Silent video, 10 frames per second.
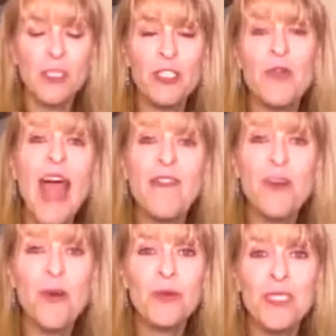do have
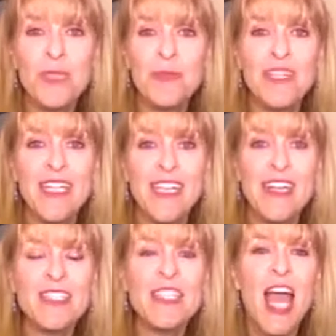the Holy Spirit in
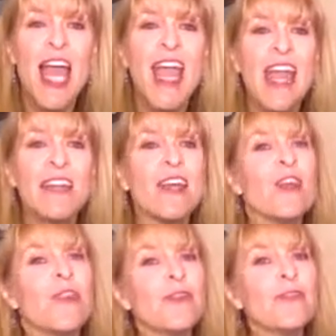us, and
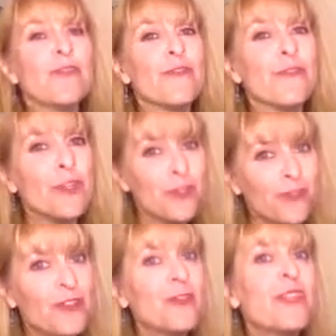those
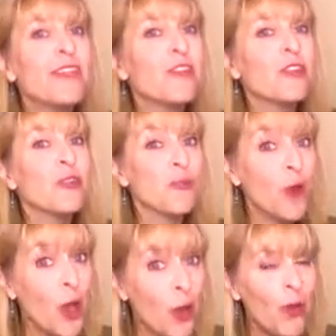fruits do need to
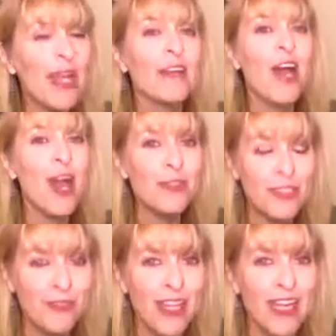grow and
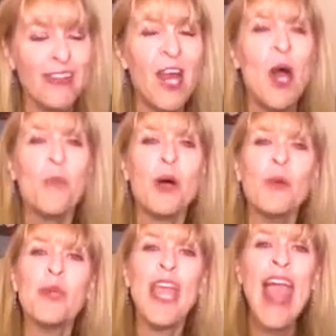cultivate,
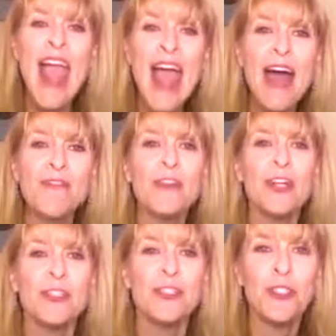but we have
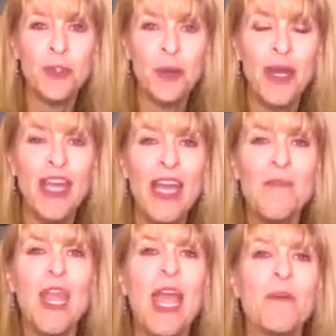joy.
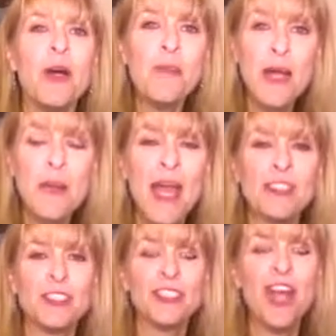And what my
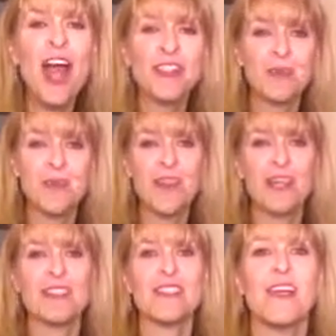pastor talked about
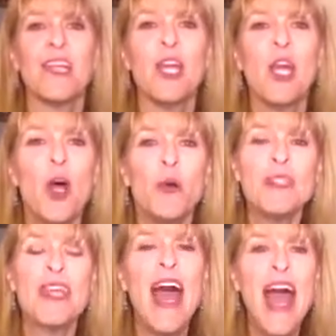on Sunday
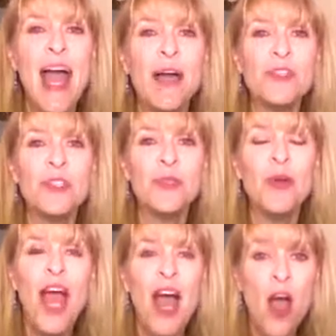was how to
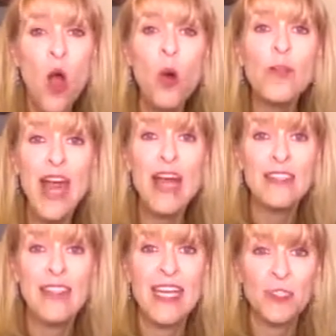hold on
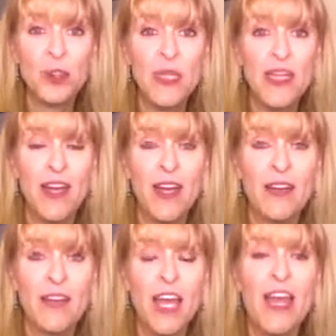to that joy
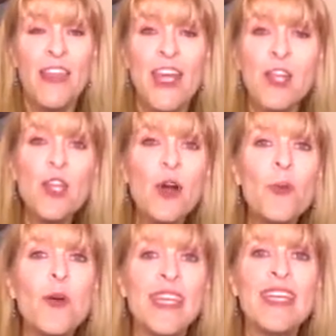card, that
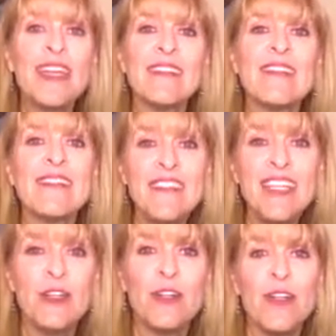nobody can
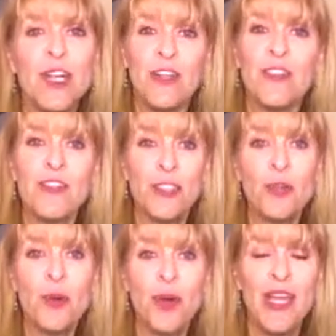steal the
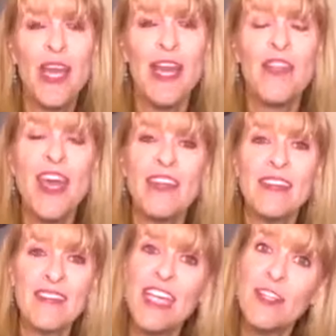joy that
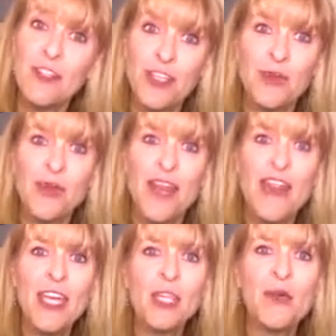is in you,
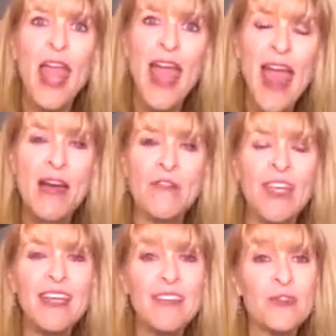that you have.
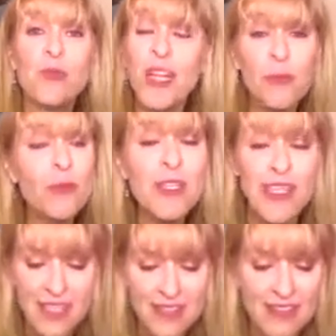It
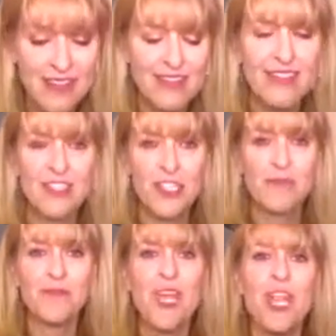really is a
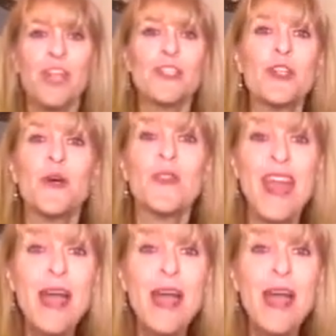decision. So